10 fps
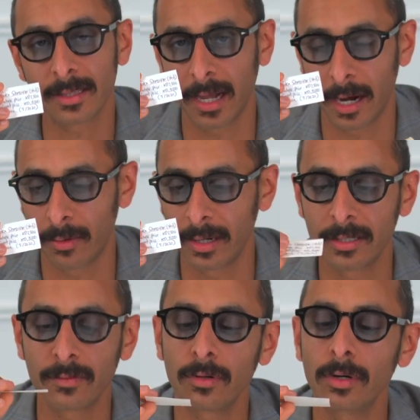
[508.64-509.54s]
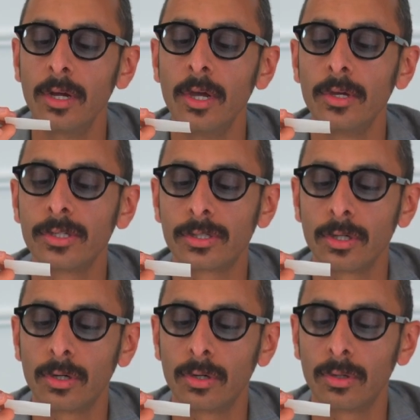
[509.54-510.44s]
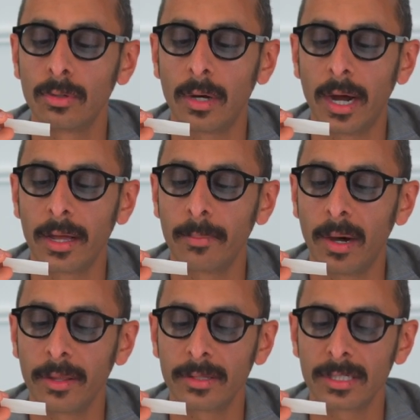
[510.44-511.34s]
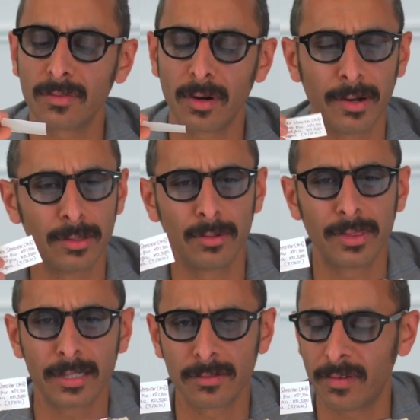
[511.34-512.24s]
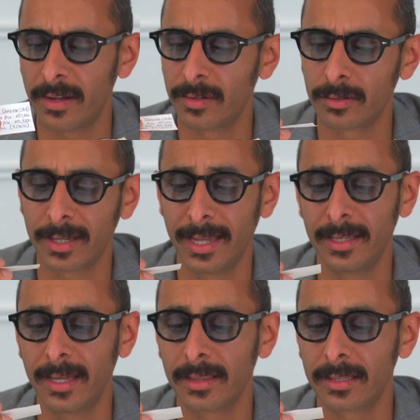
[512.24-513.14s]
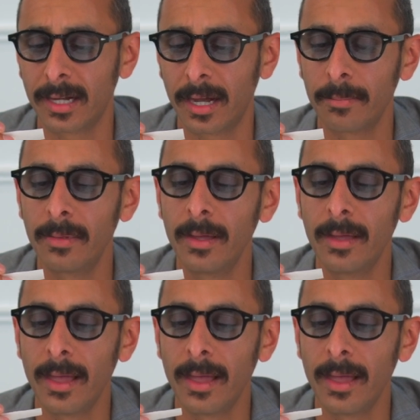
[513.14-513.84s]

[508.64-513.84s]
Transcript: that I write it for. So I bought this for around 2,500 KD at the time.